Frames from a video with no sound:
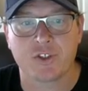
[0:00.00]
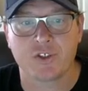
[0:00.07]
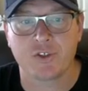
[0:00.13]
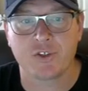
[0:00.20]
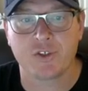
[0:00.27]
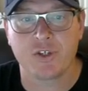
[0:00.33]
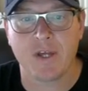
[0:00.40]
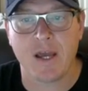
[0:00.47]

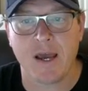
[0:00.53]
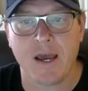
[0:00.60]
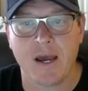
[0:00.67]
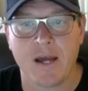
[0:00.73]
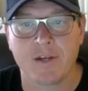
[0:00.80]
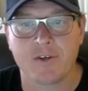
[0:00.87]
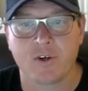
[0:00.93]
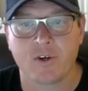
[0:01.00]
sure you
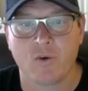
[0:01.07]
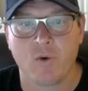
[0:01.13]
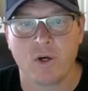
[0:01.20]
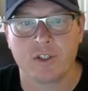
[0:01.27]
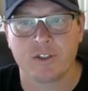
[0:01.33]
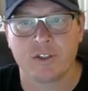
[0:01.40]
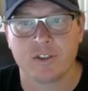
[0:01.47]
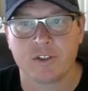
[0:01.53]
add your
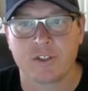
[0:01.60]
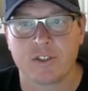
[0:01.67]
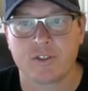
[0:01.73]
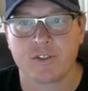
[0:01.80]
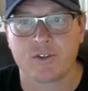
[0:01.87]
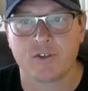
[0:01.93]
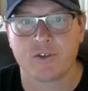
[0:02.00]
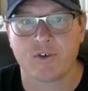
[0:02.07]
questions
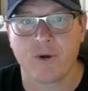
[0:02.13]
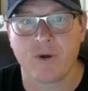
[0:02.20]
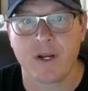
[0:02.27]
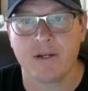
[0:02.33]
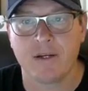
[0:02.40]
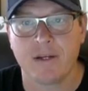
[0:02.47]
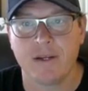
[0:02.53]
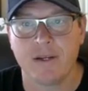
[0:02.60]
that you
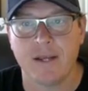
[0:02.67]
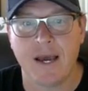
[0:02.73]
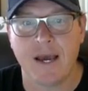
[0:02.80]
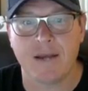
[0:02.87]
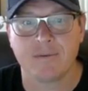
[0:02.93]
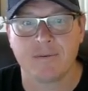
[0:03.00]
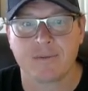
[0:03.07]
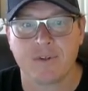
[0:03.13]
create and
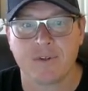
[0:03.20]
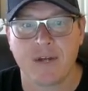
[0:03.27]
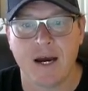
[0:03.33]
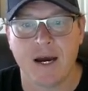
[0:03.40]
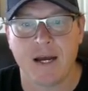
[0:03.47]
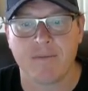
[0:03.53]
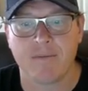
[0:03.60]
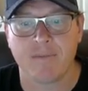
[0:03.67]
add them to the
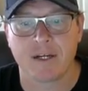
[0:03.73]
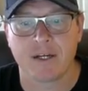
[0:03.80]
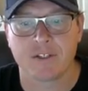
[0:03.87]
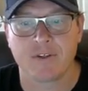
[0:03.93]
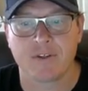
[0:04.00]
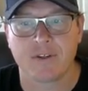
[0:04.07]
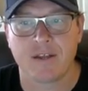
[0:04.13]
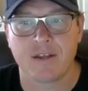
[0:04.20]
item bank
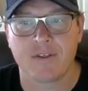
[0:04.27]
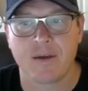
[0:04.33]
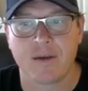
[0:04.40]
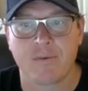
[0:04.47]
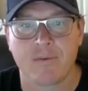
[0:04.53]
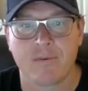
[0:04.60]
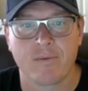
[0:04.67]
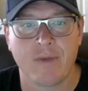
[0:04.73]
so that
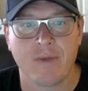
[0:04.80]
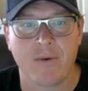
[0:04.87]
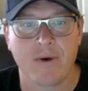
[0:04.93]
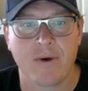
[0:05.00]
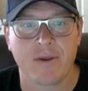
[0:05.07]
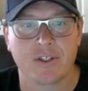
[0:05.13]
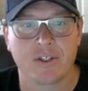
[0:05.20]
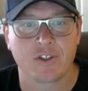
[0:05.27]

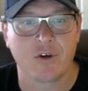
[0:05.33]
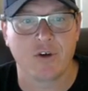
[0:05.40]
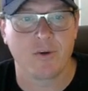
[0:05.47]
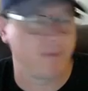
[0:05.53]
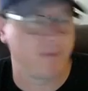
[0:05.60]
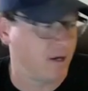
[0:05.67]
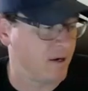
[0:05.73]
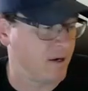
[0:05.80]
way they show
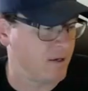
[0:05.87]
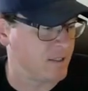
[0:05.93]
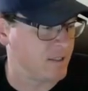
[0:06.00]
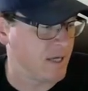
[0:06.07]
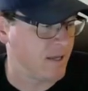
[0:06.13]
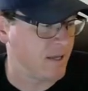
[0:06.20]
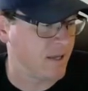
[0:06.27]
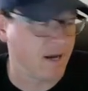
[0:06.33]
up there
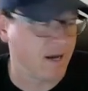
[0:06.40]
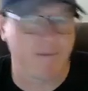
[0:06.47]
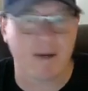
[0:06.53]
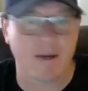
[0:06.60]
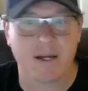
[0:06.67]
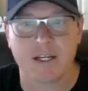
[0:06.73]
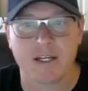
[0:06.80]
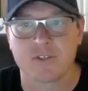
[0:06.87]
inside the item
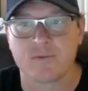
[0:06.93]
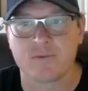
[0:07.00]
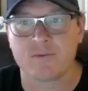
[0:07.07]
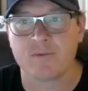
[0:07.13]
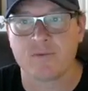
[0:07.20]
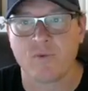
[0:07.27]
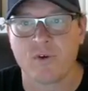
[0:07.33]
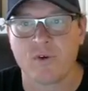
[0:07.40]
bank as
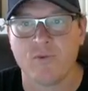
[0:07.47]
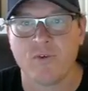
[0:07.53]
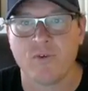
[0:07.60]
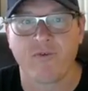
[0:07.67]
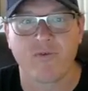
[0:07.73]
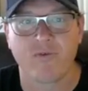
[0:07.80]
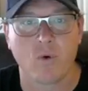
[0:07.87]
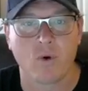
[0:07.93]
we move
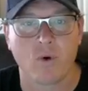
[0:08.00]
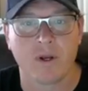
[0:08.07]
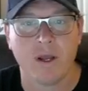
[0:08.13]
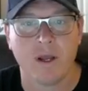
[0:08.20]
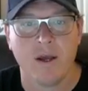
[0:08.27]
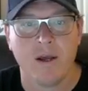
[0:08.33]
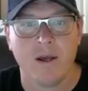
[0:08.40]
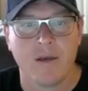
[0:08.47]
forward.
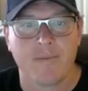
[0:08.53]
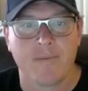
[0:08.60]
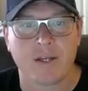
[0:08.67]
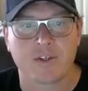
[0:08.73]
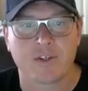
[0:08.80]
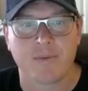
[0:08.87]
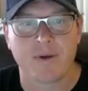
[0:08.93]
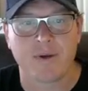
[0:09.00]

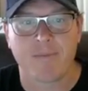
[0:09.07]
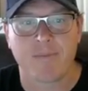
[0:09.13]
That's going to be